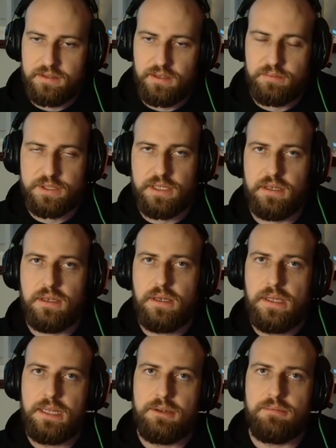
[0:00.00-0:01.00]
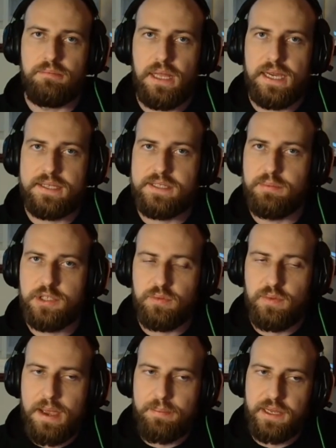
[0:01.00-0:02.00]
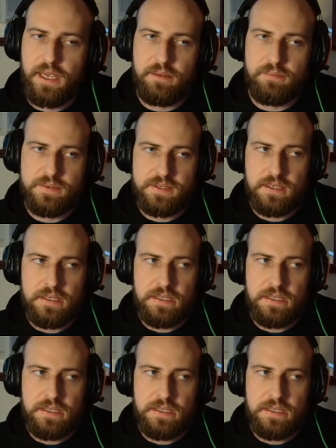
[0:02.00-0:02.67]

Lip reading: So I'm just gonna blast a bunch of rapid games,